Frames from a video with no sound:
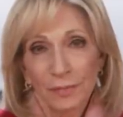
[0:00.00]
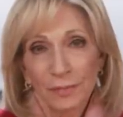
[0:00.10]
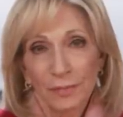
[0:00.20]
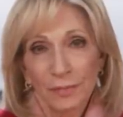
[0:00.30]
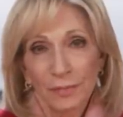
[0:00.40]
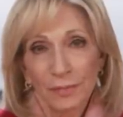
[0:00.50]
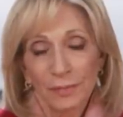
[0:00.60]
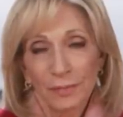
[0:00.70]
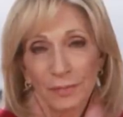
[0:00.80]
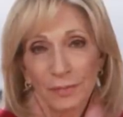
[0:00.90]

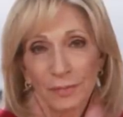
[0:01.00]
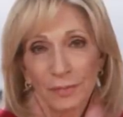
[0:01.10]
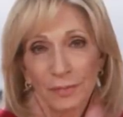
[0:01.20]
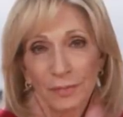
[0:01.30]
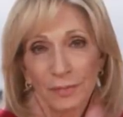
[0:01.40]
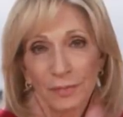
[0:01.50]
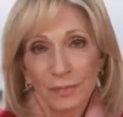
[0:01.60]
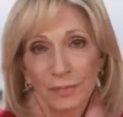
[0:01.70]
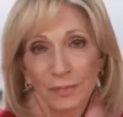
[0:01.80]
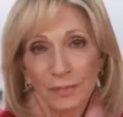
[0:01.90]

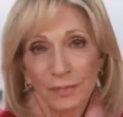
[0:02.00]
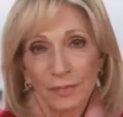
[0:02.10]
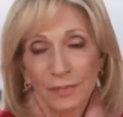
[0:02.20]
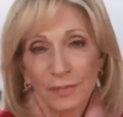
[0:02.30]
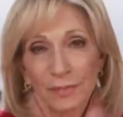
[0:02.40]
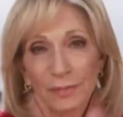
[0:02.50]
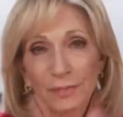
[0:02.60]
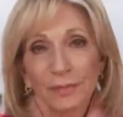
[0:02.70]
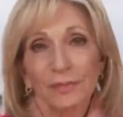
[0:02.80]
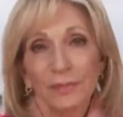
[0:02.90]

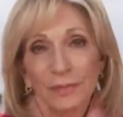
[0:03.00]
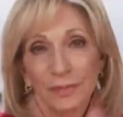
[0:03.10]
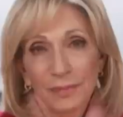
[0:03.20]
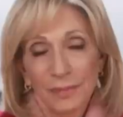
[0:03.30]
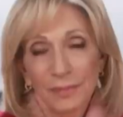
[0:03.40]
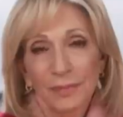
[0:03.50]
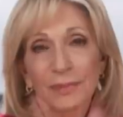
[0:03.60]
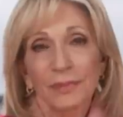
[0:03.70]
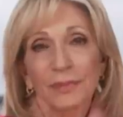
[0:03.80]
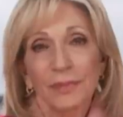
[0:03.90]

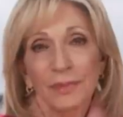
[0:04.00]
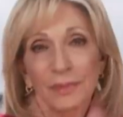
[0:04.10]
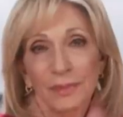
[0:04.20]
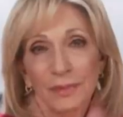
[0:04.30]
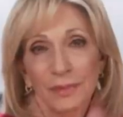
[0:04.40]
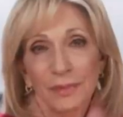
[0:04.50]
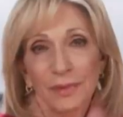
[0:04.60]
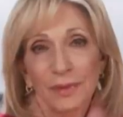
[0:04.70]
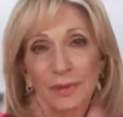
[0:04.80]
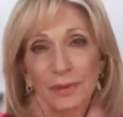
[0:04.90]

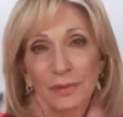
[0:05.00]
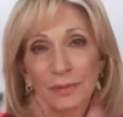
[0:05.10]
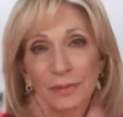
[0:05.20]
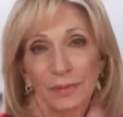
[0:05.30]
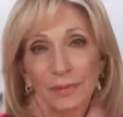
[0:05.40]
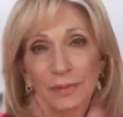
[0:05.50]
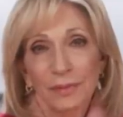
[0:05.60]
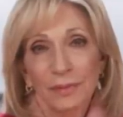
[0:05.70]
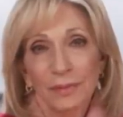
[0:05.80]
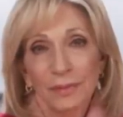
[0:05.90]

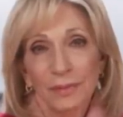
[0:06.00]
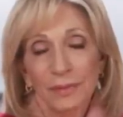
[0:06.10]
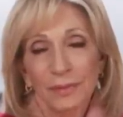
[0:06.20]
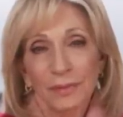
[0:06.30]
The person shown says nothing.